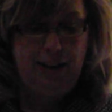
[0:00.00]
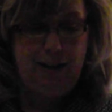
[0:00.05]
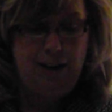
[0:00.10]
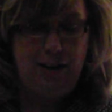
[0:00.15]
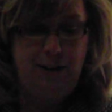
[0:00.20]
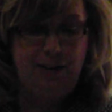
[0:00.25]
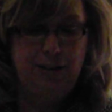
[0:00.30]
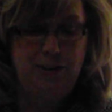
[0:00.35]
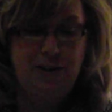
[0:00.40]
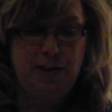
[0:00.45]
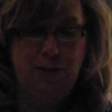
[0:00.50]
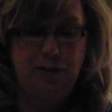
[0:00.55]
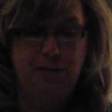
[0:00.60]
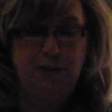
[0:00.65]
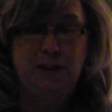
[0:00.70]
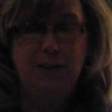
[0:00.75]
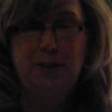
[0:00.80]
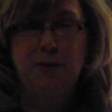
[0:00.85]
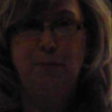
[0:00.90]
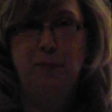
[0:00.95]
On the
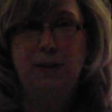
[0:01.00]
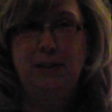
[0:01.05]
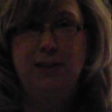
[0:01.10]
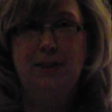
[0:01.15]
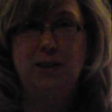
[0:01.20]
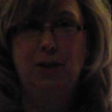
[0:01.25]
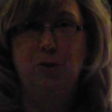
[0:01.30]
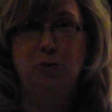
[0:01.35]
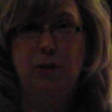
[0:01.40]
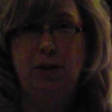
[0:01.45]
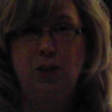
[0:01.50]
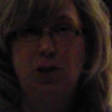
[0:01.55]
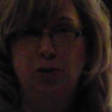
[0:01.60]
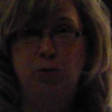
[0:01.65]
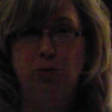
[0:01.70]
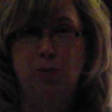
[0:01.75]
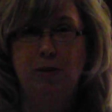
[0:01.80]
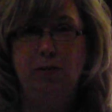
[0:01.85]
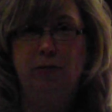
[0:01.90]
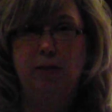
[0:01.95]
surface, my
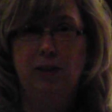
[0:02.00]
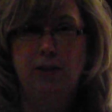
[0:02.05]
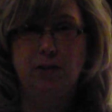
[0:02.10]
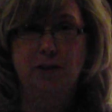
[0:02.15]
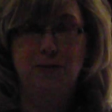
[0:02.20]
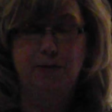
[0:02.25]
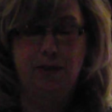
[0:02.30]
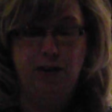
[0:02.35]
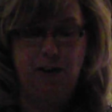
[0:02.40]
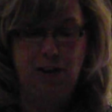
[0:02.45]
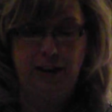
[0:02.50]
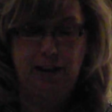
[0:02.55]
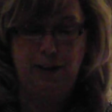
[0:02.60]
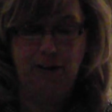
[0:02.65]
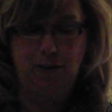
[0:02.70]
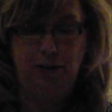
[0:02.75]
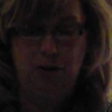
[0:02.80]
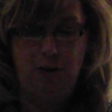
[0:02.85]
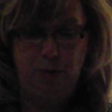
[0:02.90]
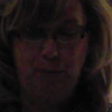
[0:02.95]
situation reveals very
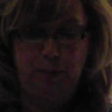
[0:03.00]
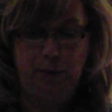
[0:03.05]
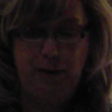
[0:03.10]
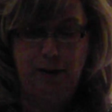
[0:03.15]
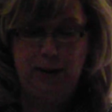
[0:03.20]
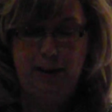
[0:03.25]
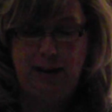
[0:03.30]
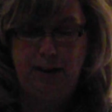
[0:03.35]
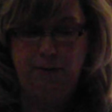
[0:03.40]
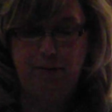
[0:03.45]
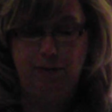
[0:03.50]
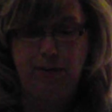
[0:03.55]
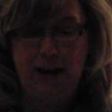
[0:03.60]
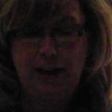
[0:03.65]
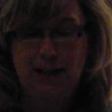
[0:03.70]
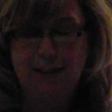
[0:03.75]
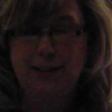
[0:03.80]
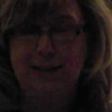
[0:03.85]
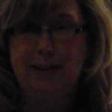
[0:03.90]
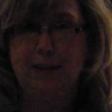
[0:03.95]
little hope. In
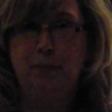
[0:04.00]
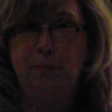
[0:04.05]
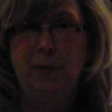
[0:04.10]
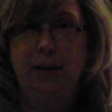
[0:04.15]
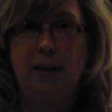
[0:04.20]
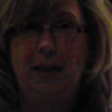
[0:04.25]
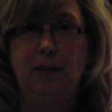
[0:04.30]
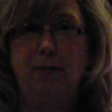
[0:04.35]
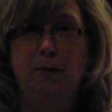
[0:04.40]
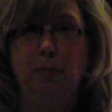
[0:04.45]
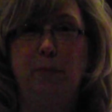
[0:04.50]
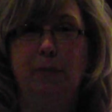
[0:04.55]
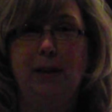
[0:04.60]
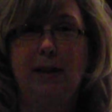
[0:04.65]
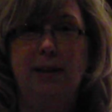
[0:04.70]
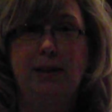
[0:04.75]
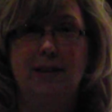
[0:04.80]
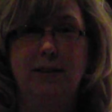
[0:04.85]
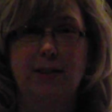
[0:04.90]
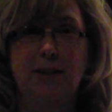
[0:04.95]
fact, it may even be
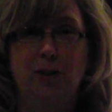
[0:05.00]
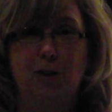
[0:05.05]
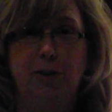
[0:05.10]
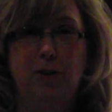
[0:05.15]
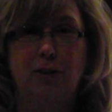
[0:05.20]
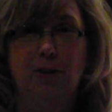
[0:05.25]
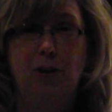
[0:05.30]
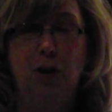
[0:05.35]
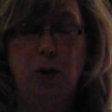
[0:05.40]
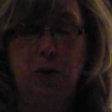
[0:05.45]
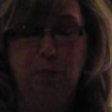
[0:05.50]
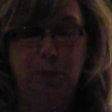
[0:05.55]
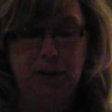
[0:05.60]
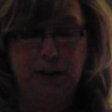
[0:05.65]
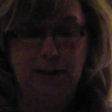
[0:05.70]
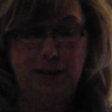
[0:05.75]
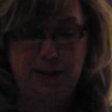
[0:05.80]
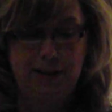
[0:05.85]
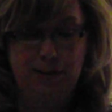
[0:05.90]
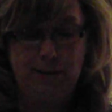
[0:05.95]
considered
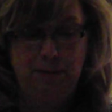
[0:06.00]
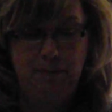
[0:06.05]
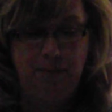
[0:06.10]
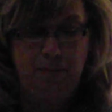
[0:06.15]
hopeless.